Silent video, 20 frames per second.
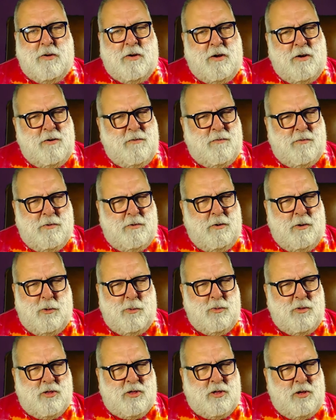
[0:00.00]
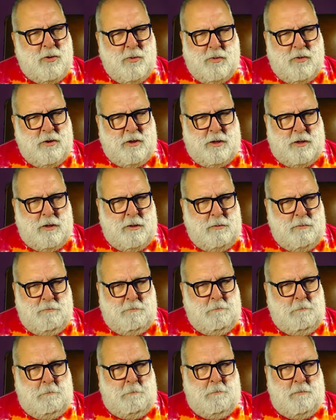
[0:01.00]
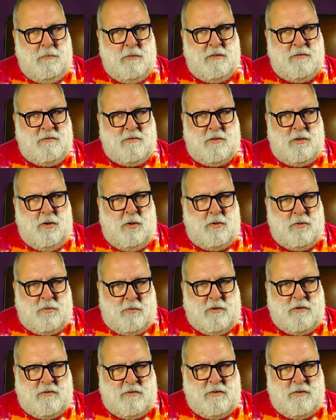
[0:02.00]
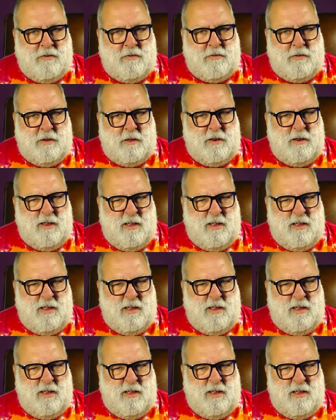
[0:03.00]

over your own shoulder. That's an odd question, isn't it?